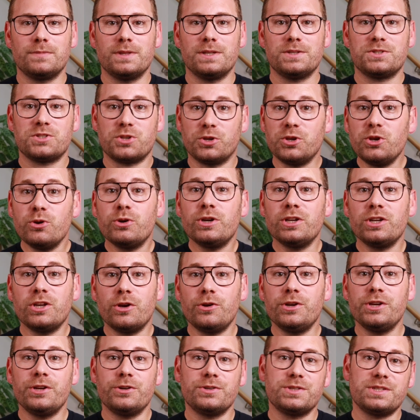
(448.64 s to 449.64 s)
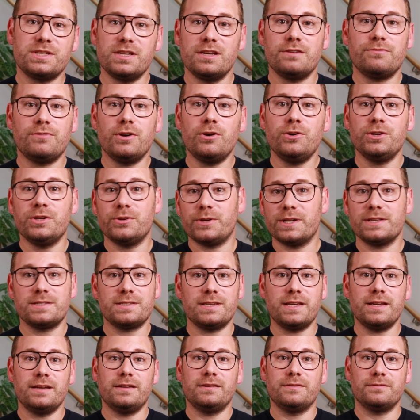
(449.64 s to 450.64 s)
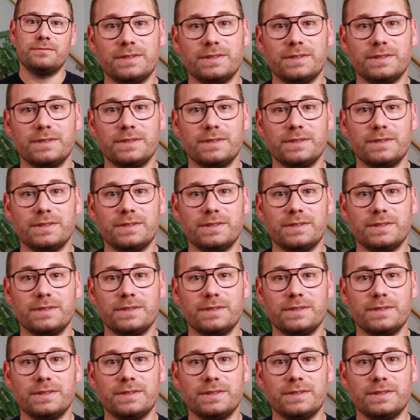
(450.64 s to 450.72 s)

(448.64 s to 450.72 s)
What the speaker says: So you can go to your CFO and you can say,